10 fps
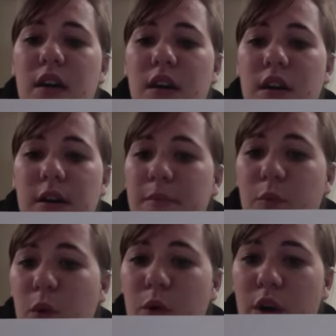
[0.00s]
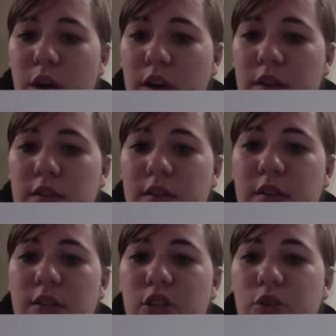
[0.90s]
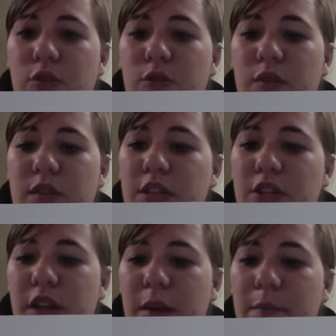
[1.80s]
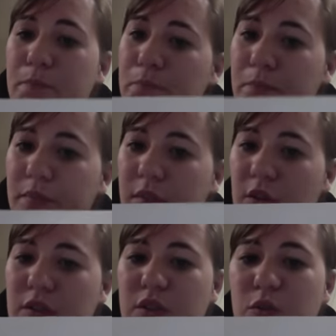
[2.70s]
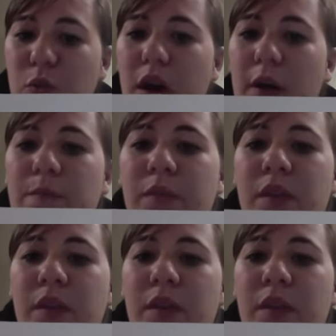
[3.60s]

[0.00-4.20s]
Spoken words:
won't hurt to teach them those as well.